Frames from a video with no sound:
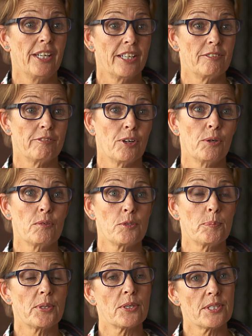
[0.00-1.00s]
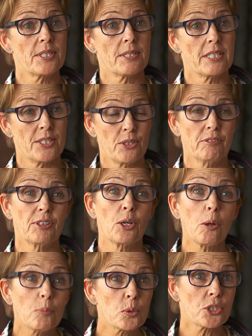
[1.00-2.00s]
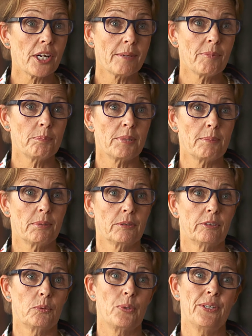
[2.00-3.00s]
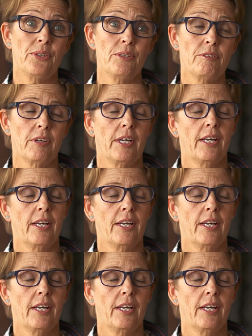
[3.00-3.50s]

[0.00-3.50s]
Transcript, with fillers: involves because there's often a lot more time than people are aware of.